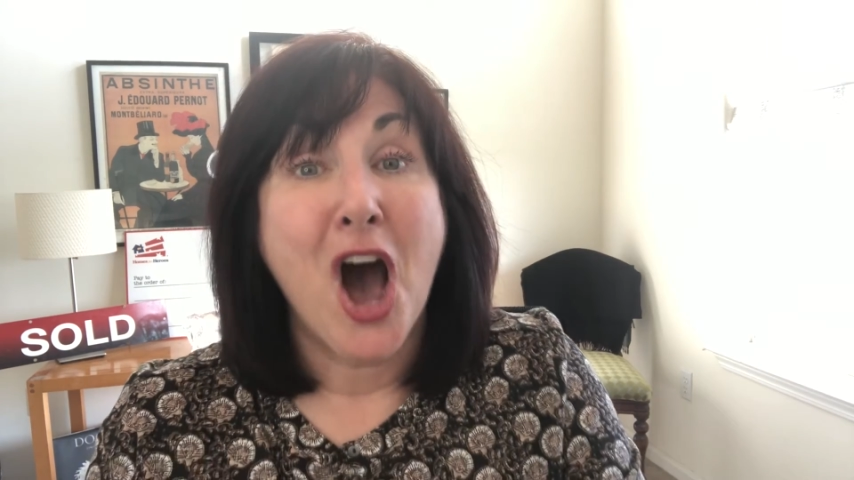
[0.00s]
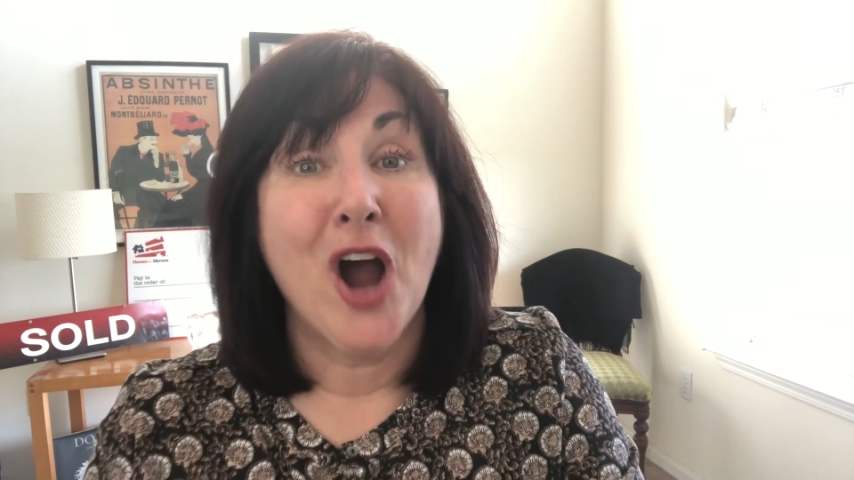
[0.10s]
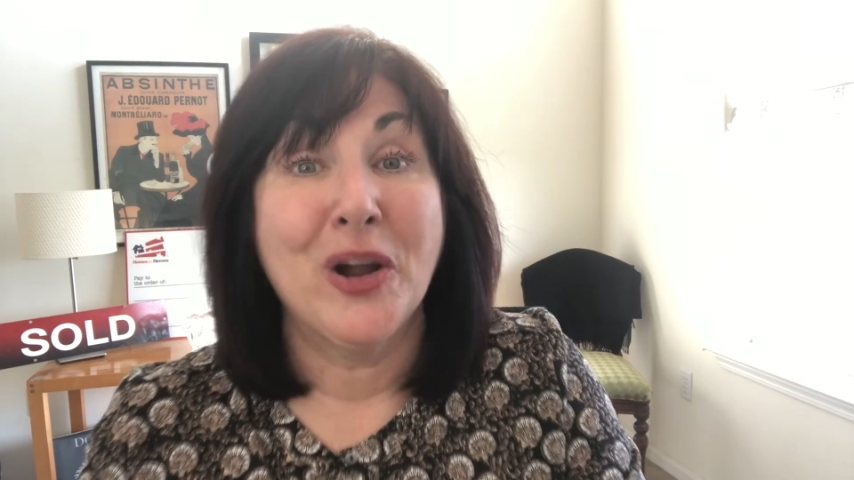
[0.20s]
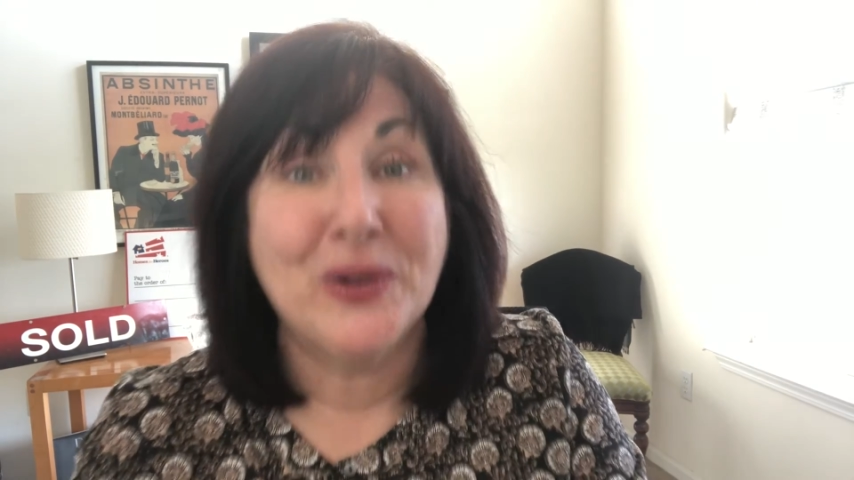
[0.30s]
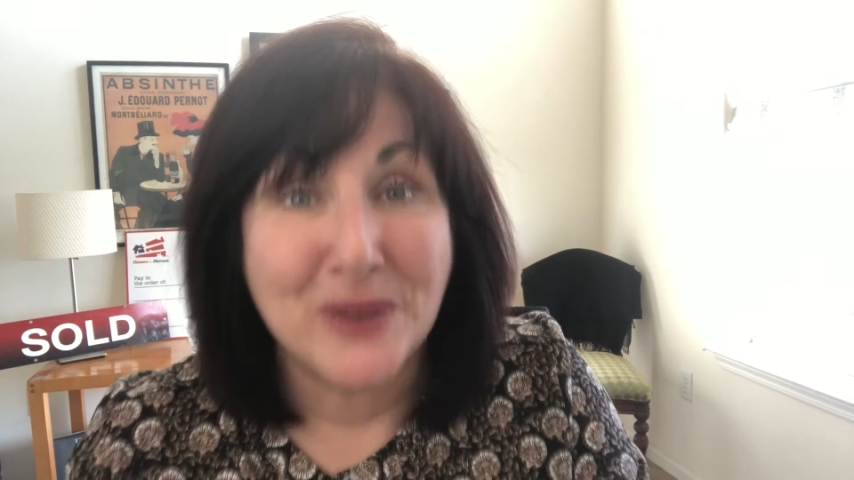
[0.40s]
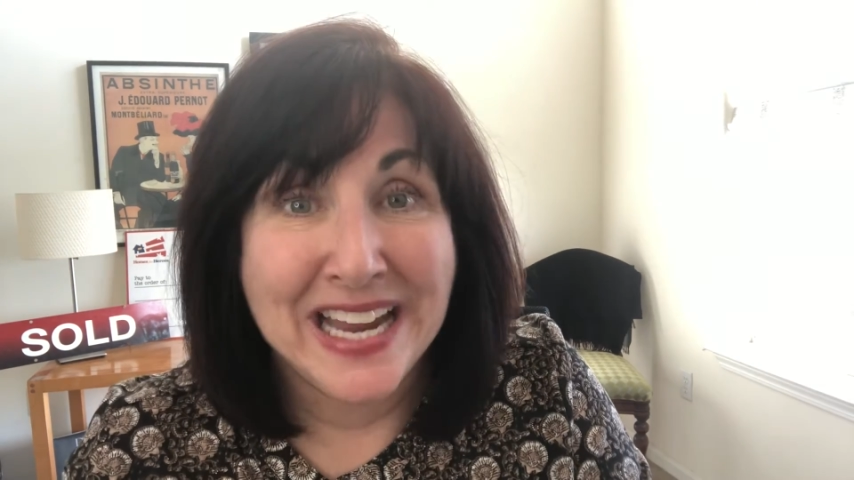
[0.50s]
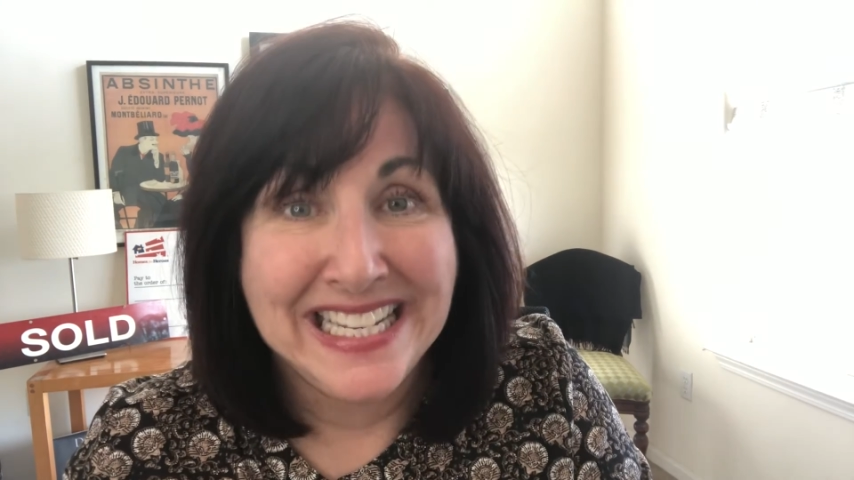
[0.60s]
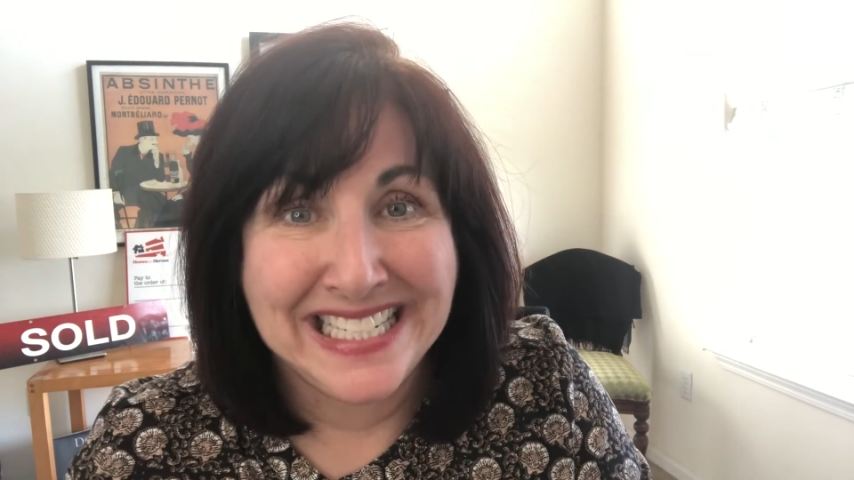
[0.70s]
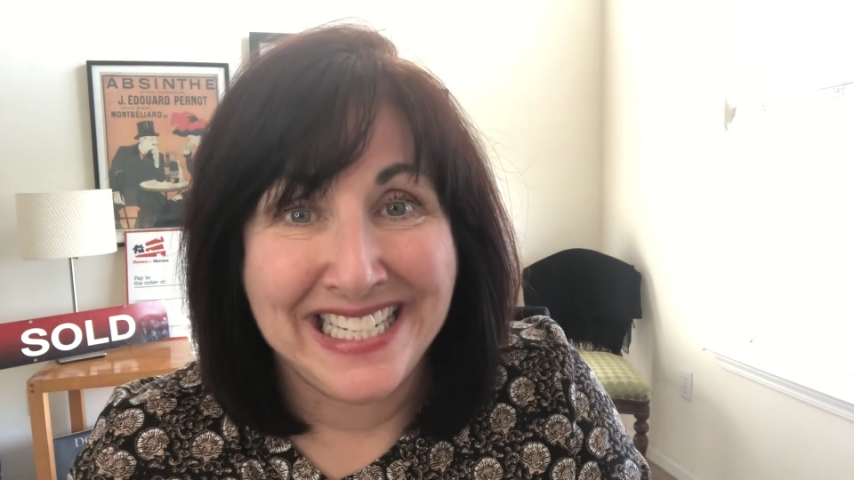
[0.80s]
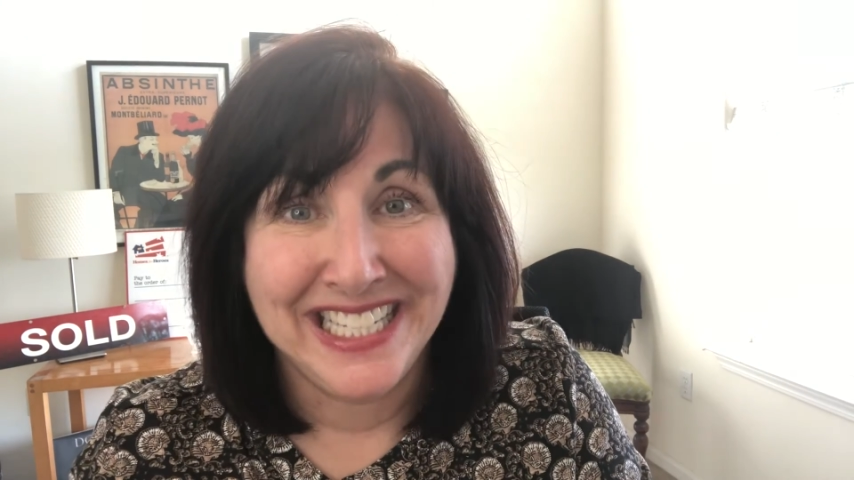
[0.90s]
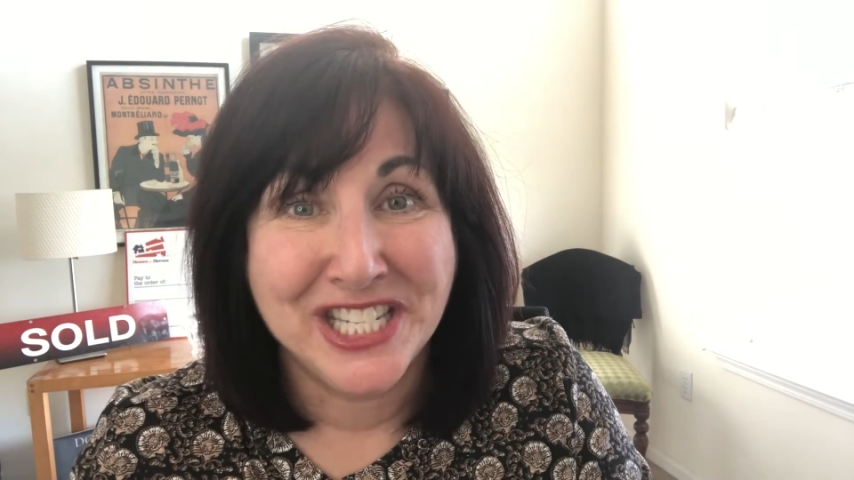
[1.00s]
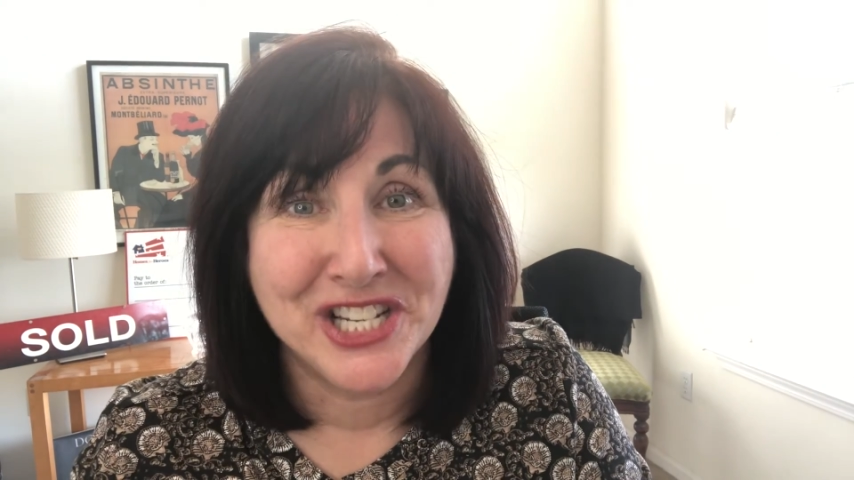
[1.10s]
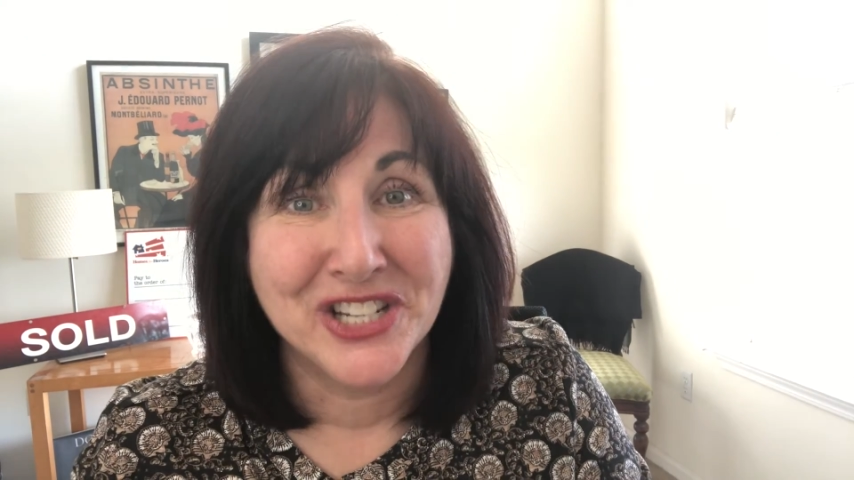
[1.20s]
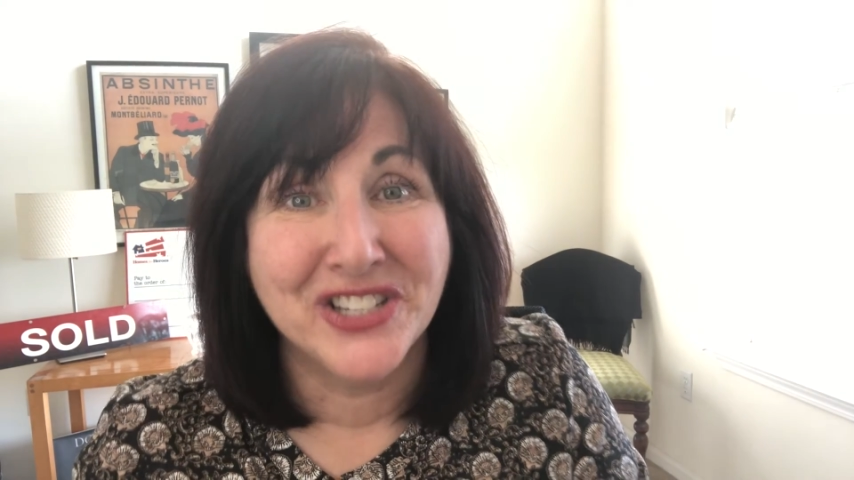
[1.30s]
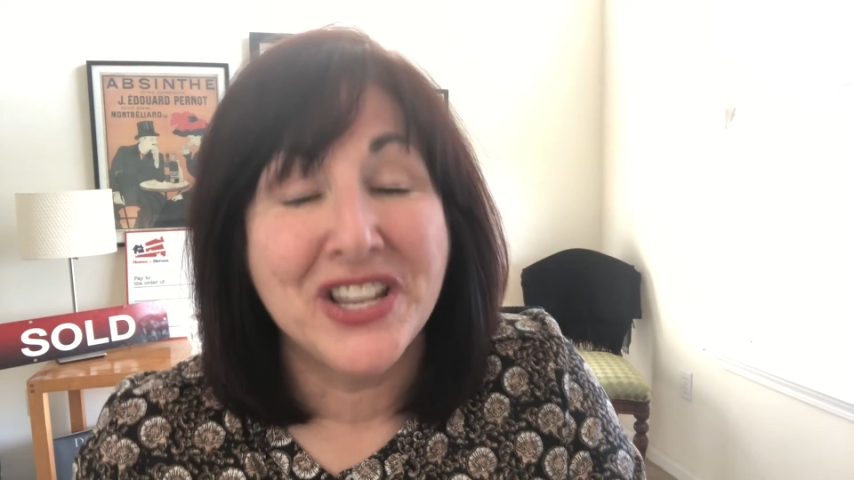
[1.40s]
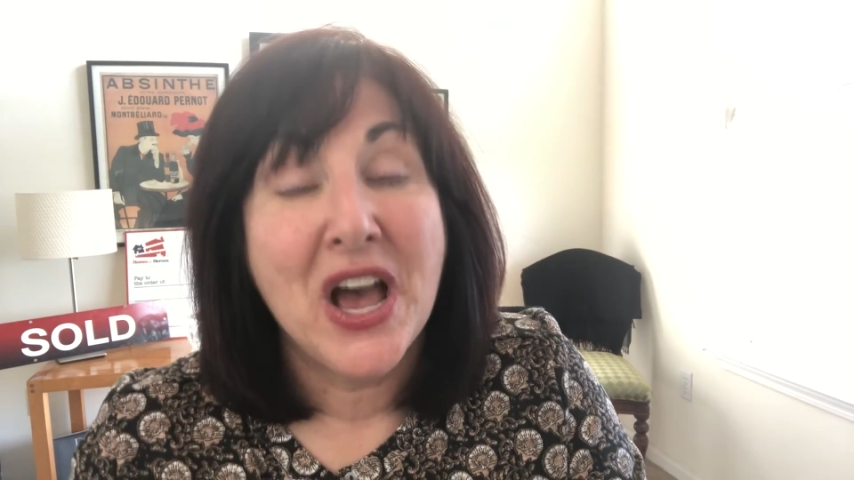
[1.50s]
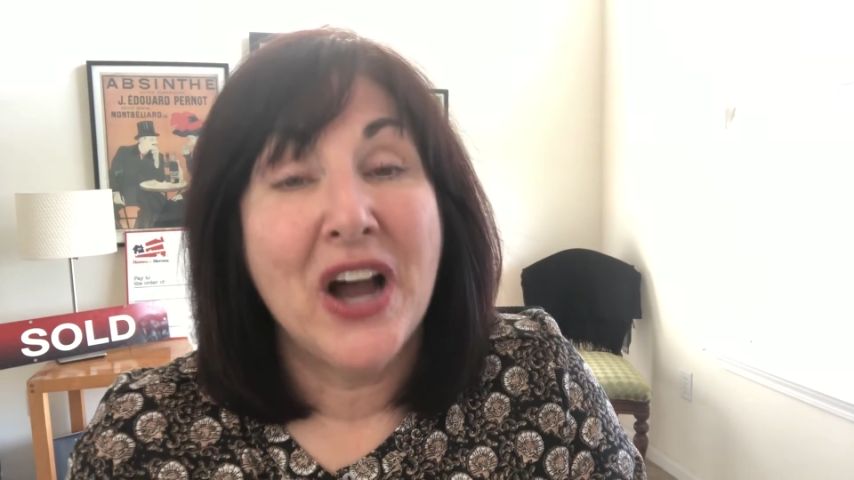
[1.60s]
our great teachers,